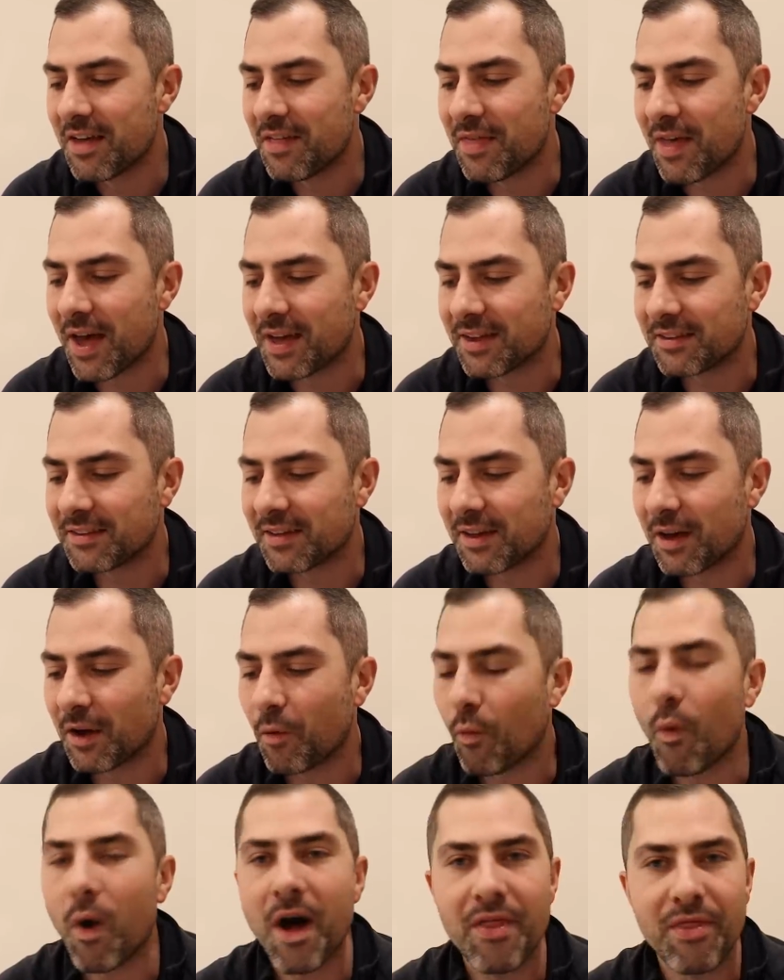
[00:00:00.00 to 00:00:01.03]
that uh,
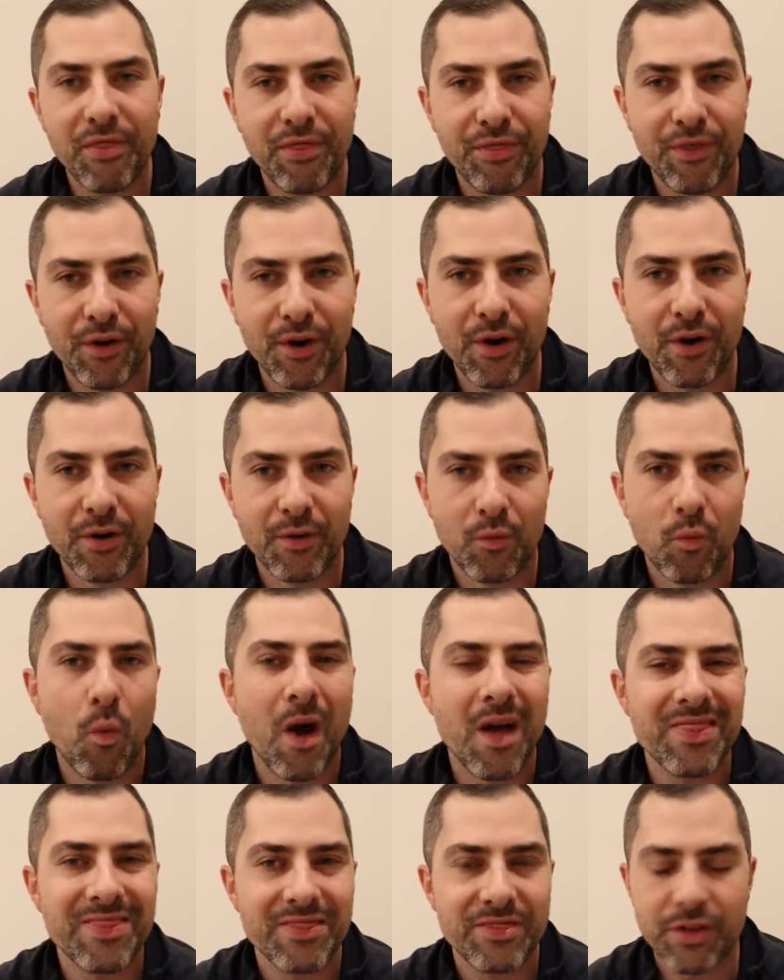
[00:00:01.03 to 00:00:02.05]
one third,
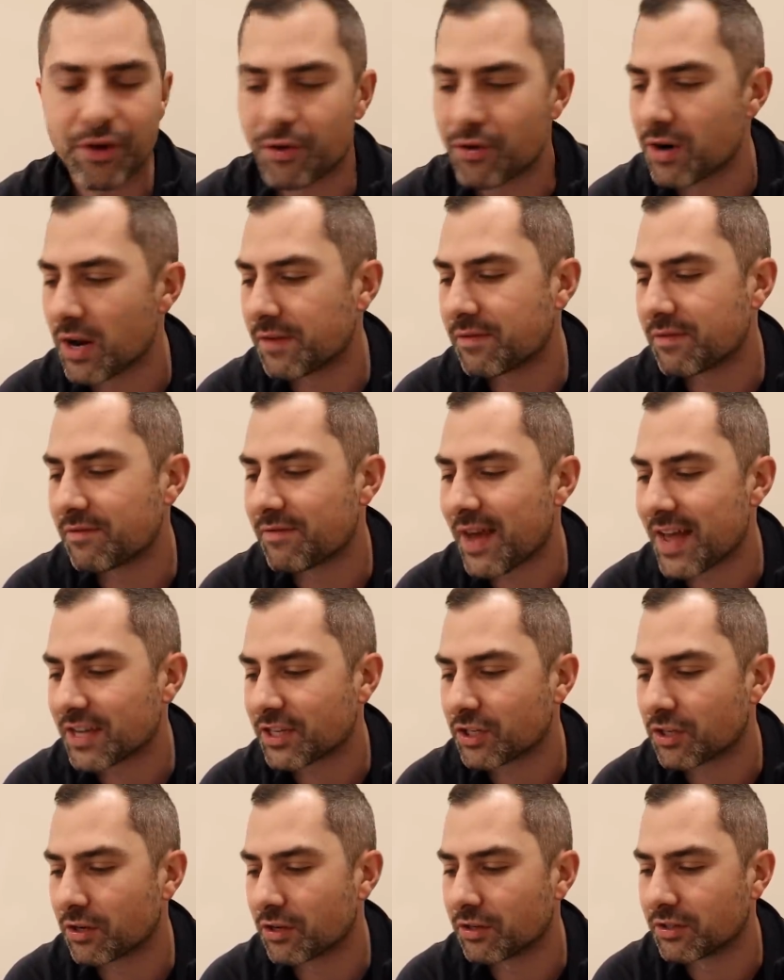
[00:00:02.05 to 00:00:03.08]
one third of
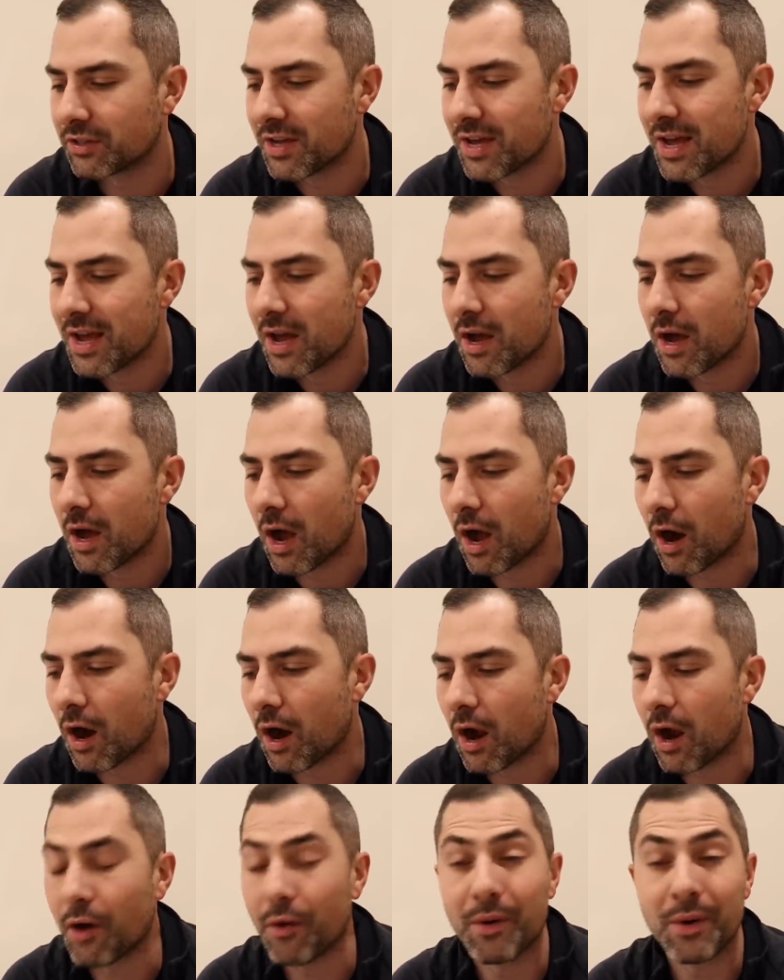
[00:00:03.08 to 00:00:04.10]
investors
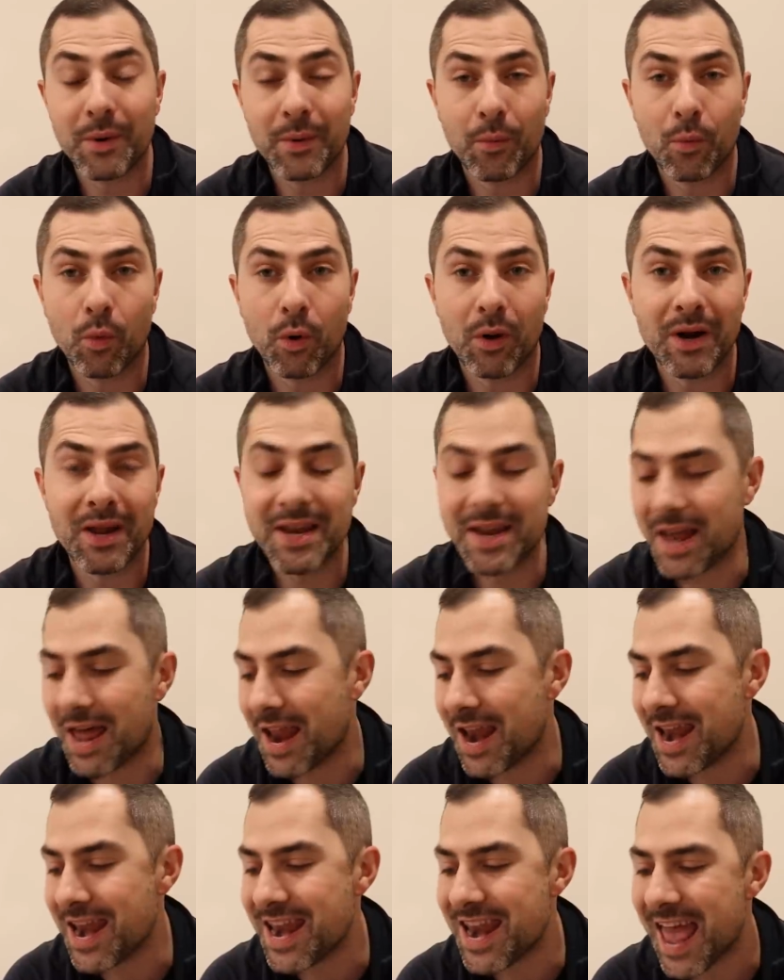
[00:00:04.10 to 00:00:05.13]
uh, are, were in
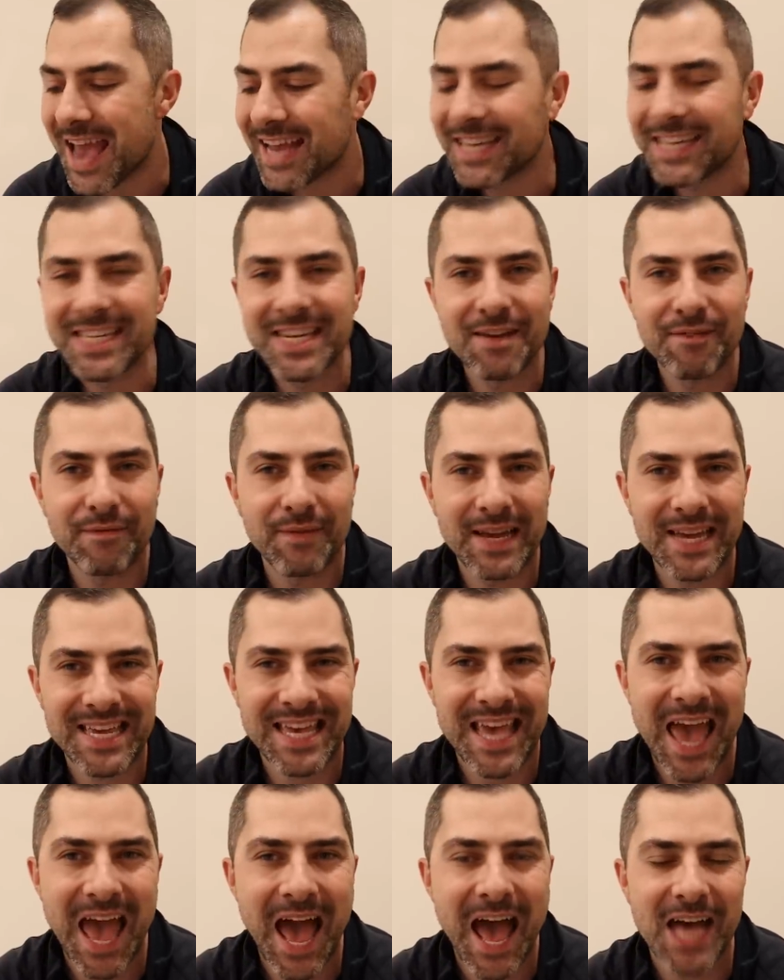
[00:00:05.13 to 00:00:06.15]
negative
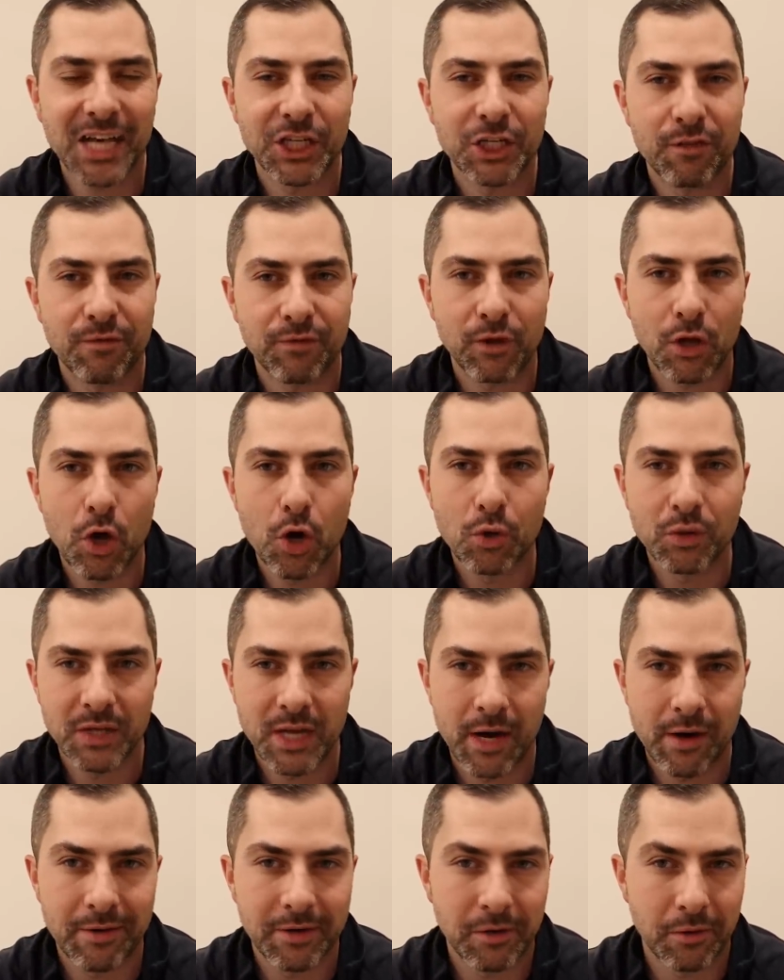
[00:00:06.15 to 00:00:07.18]
cash flow
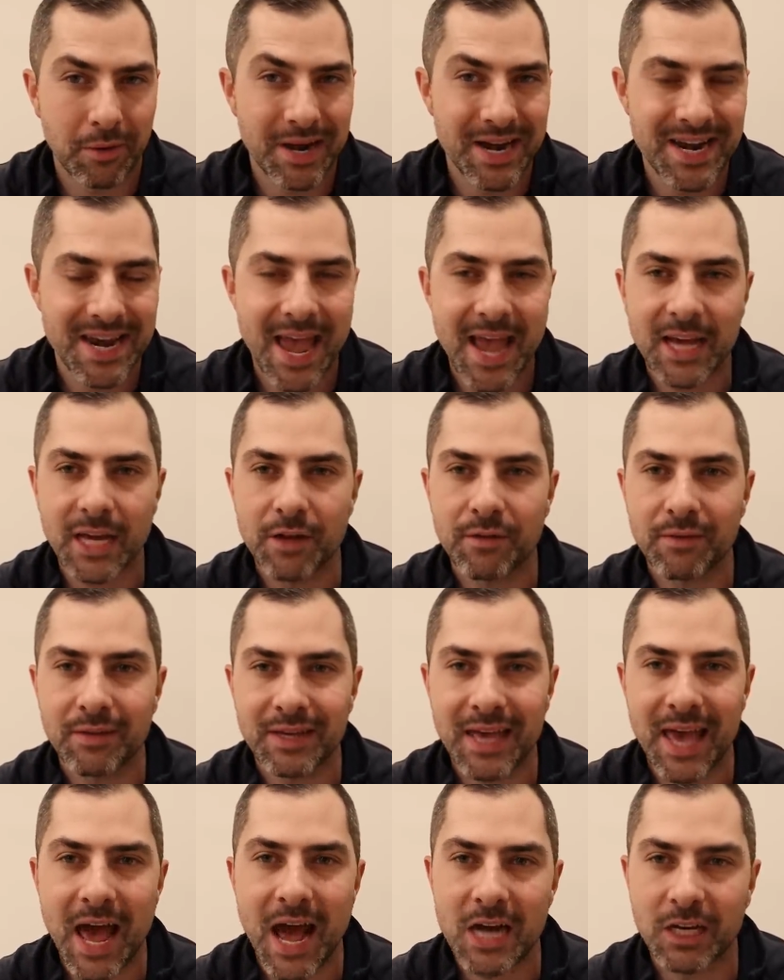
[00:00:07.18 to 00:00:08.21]
territory, negative
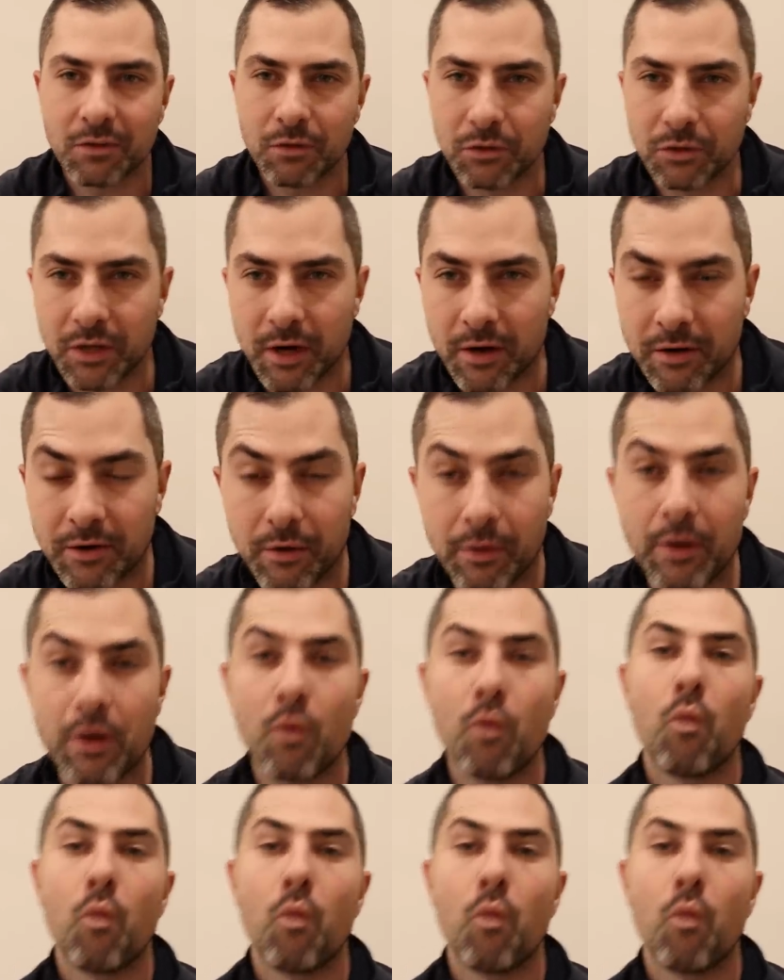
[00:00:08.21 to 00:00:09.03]
cash flow territory.